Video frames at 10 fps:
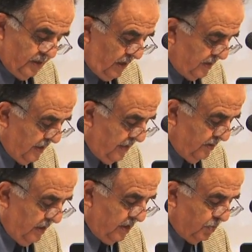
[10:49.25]
ducked
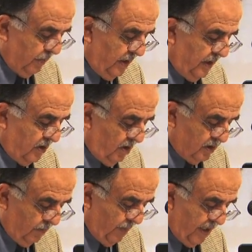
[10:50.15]
down, and speedily
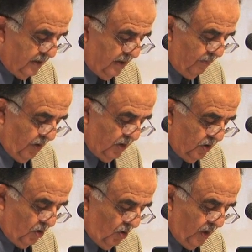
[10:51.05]
crossed the path of the, of
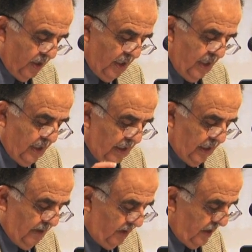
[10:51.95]
the, doorway. He
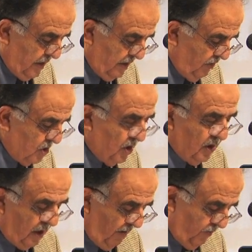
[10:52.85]
claimed that he never saw
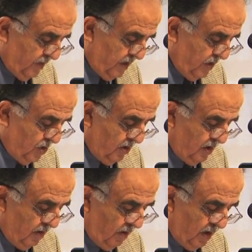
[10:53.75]
the confrontation
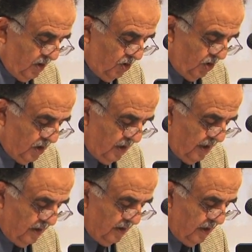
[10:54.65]
at, at the, door,
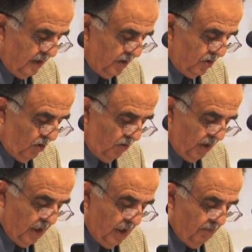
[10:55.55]
at, the, at the
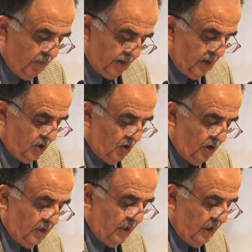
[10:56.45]
doorway, but
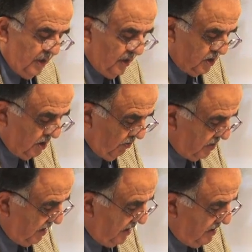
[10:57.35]
asserted that he yelled several
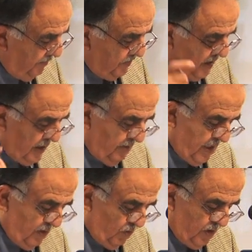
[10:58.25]
times, come
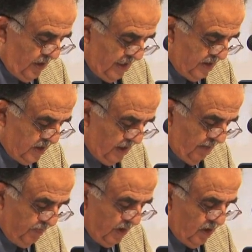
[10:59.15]
out with your hands
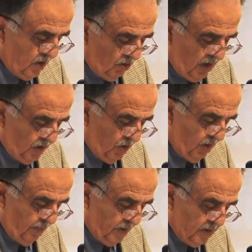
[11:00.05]
up, throw out your
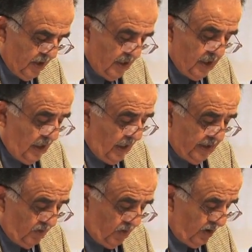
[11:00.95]
weapons, I never